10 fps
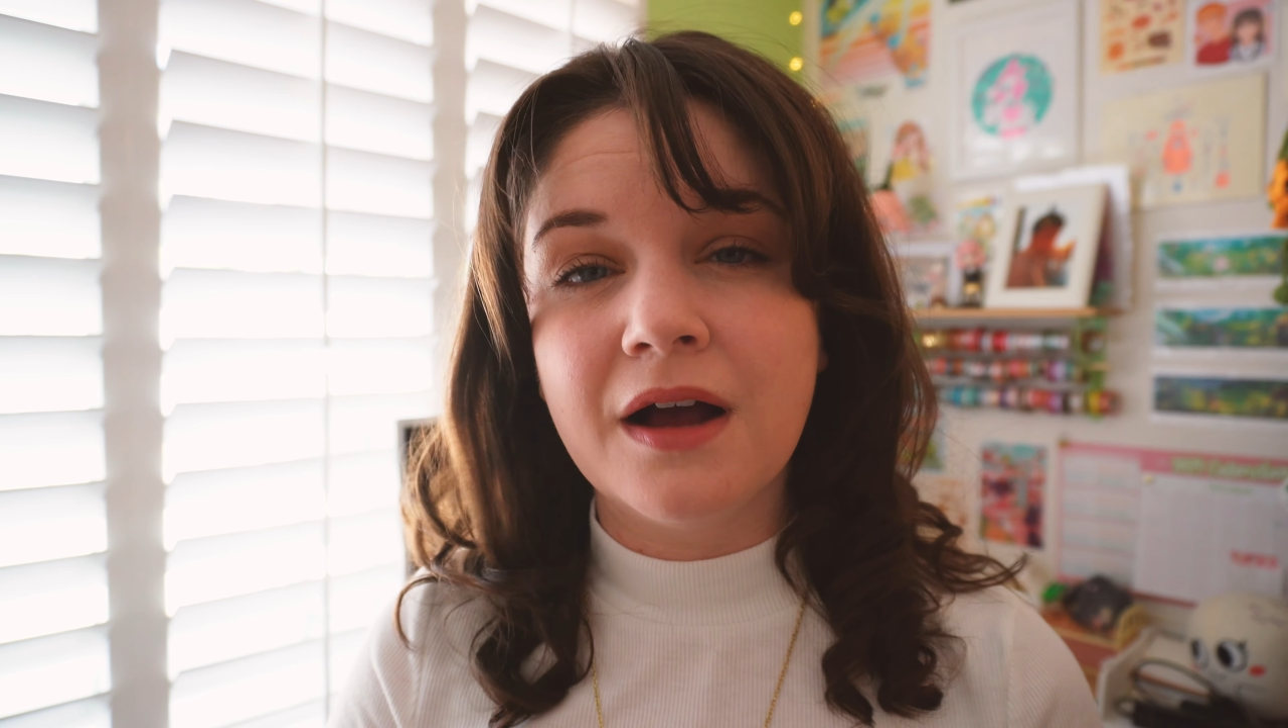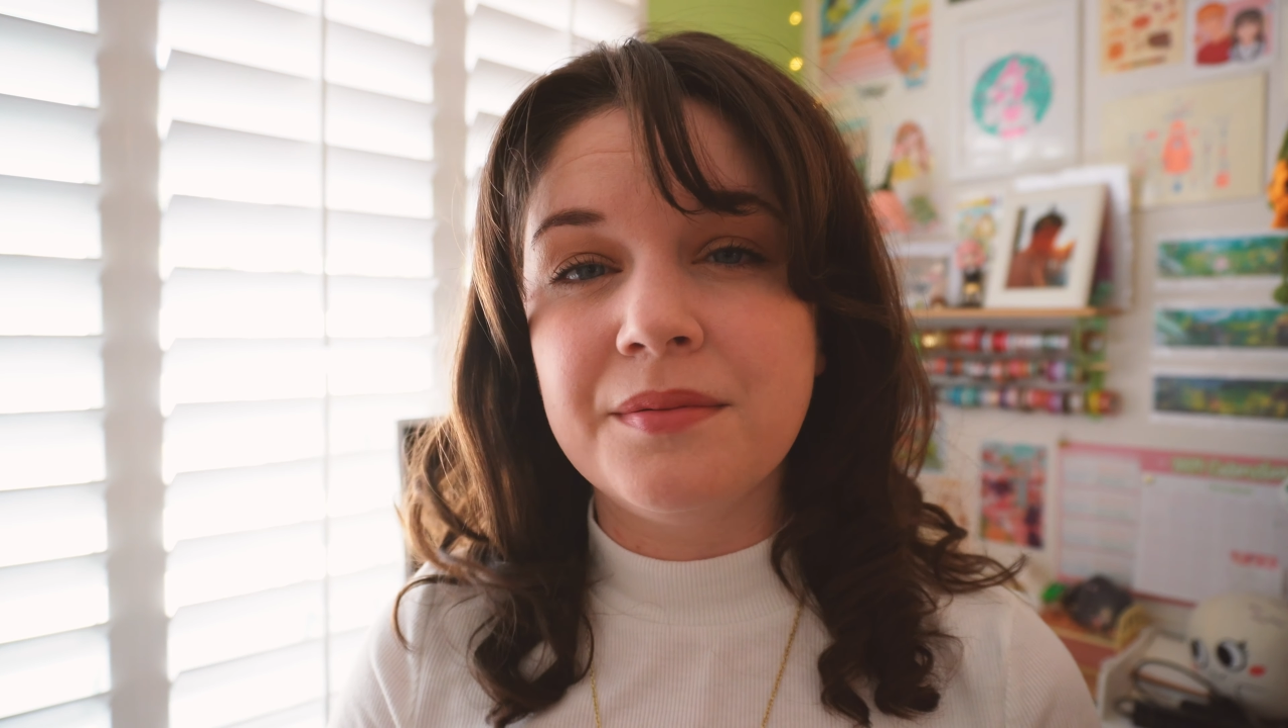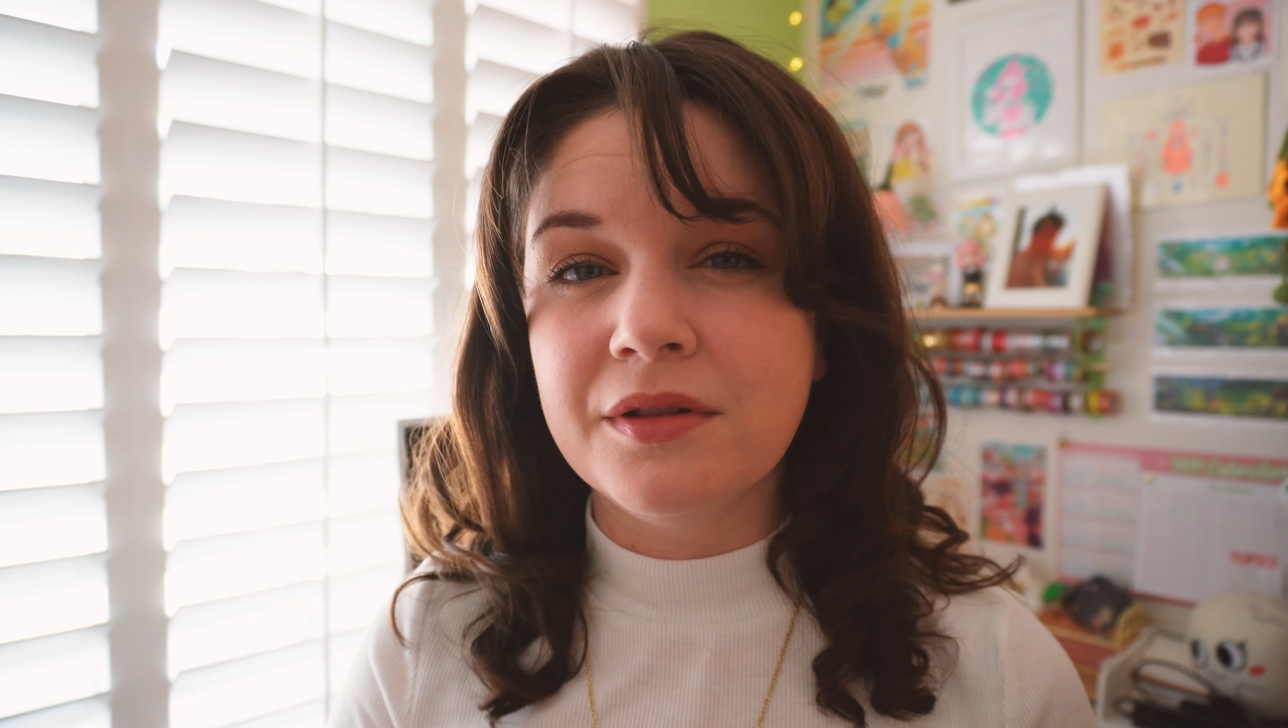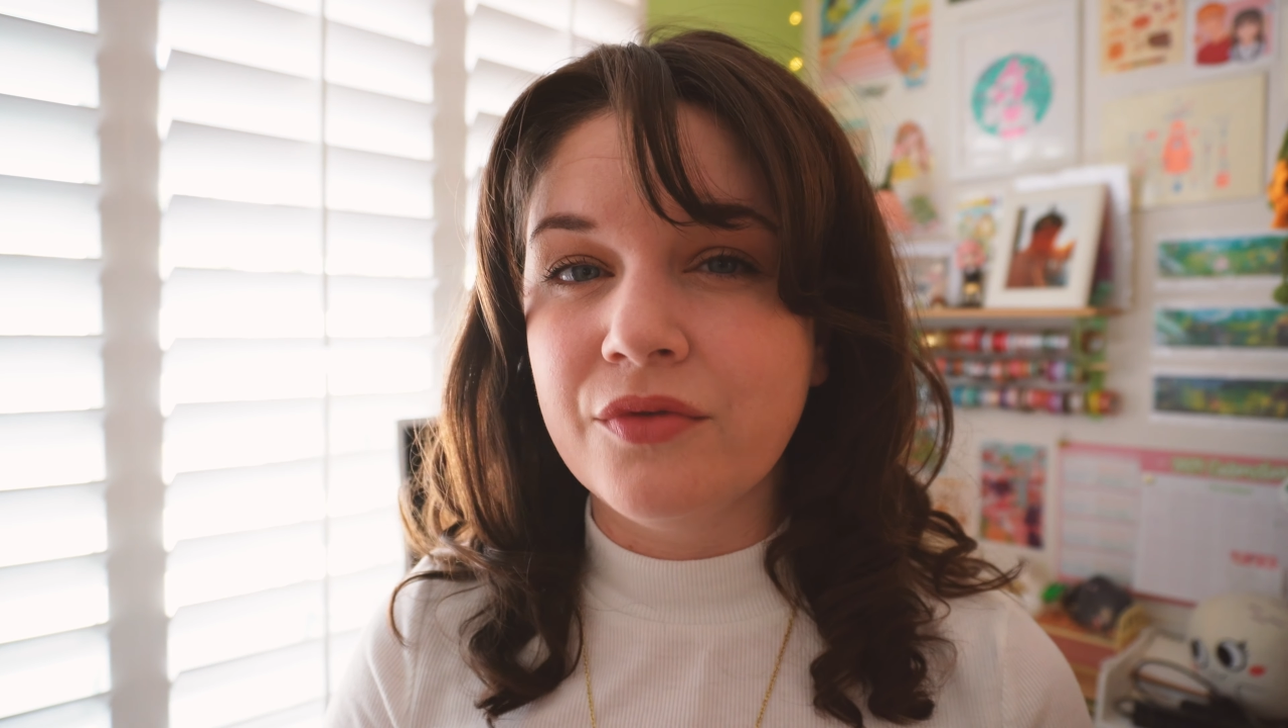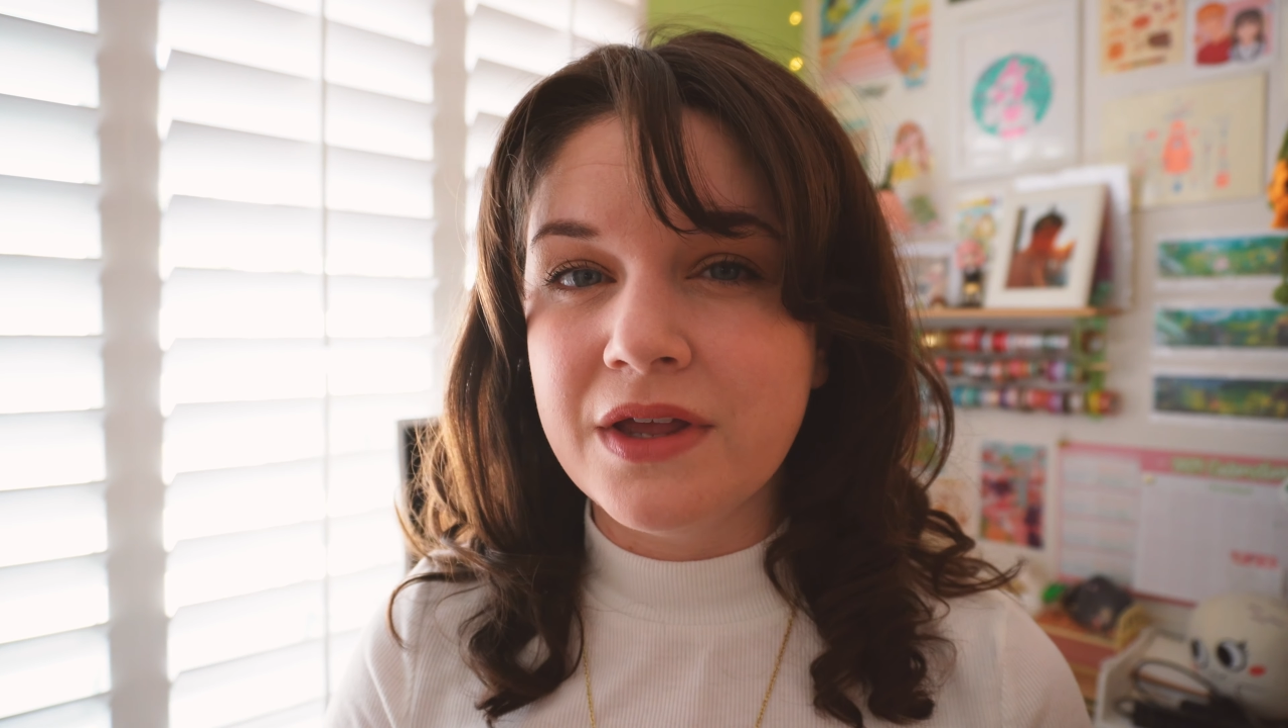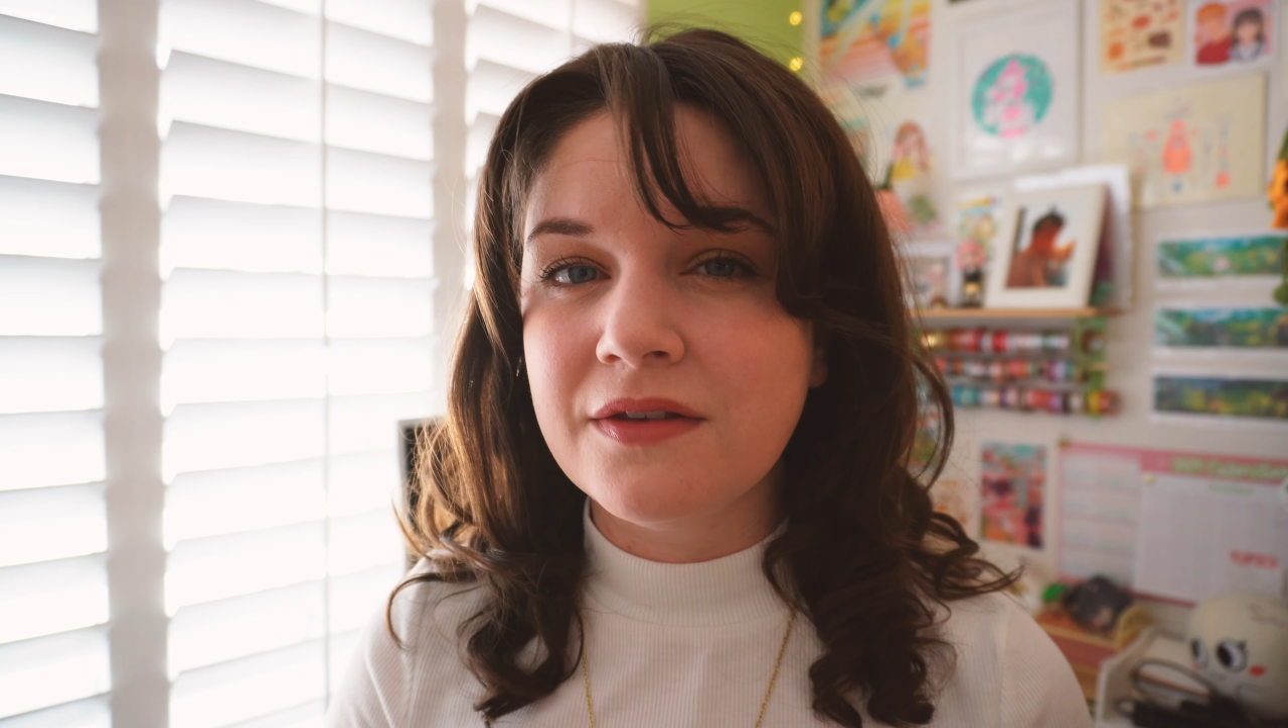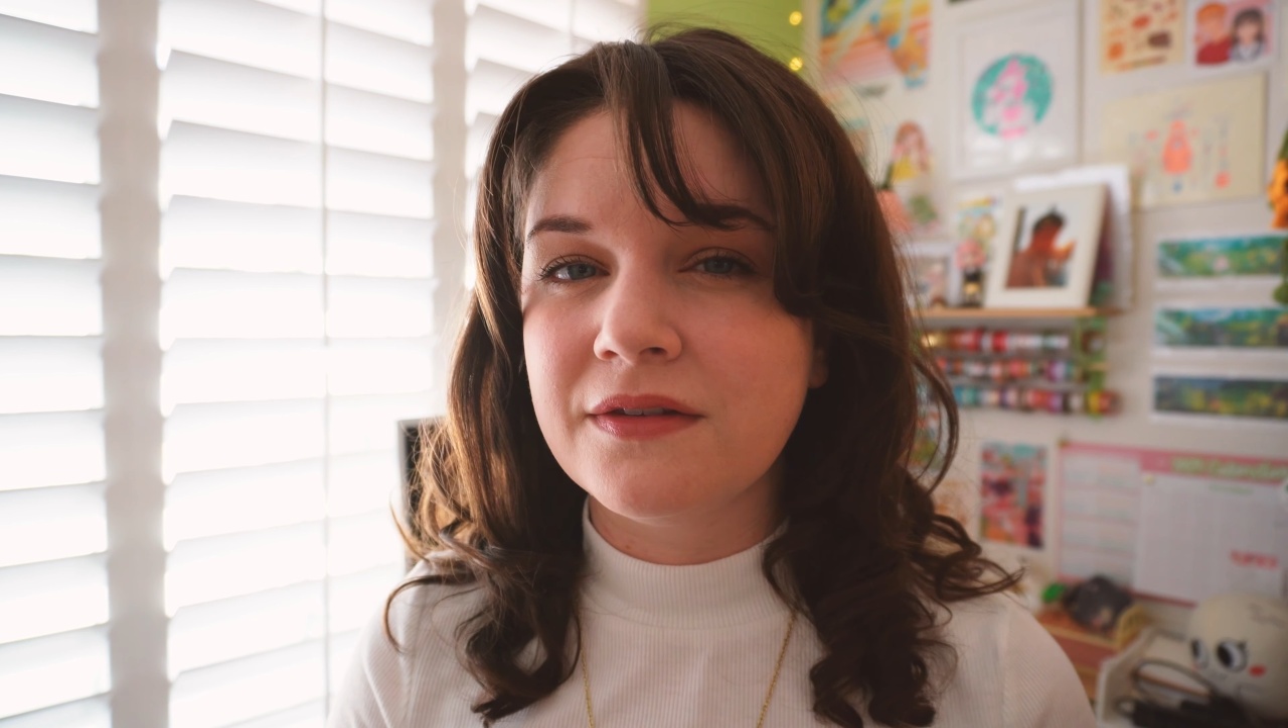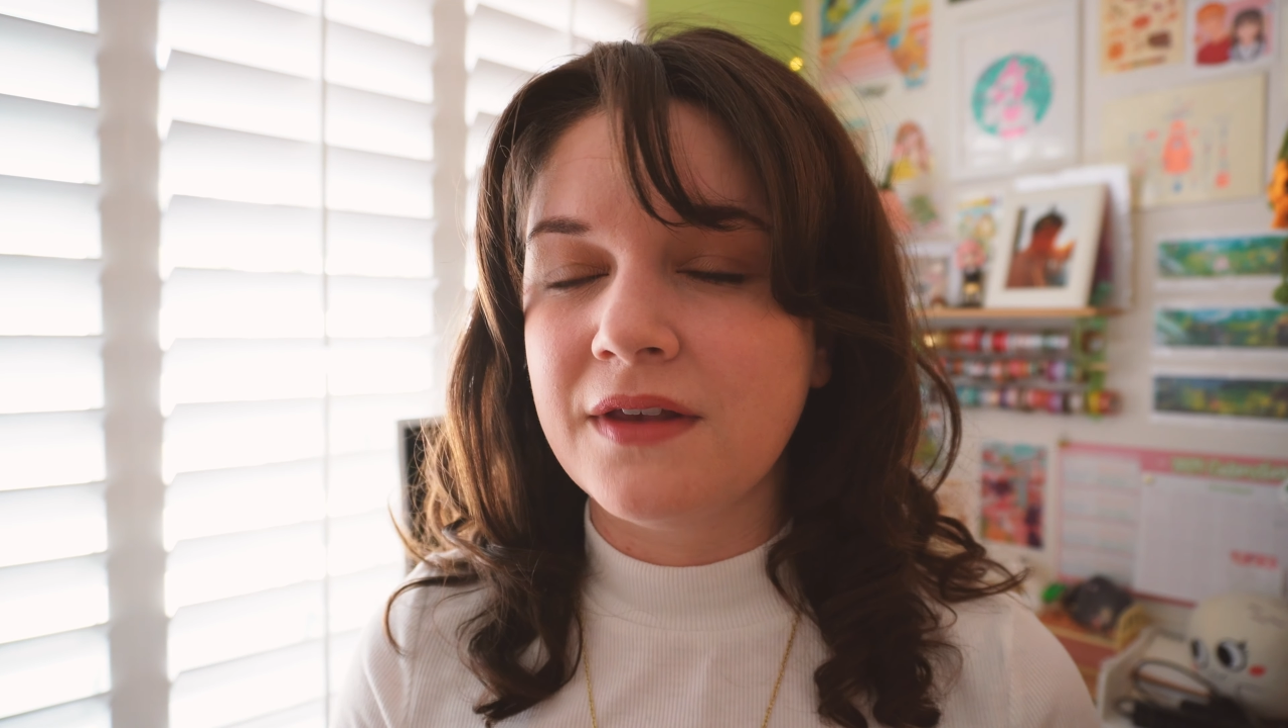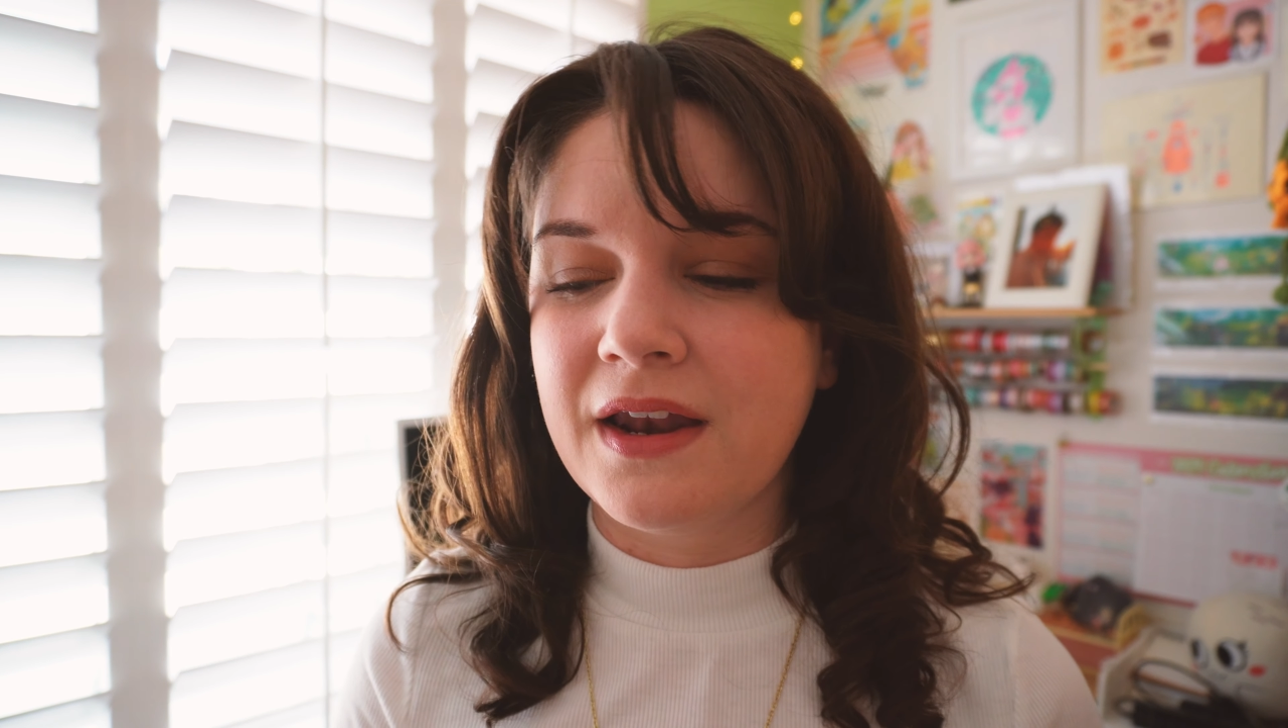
couple of weeks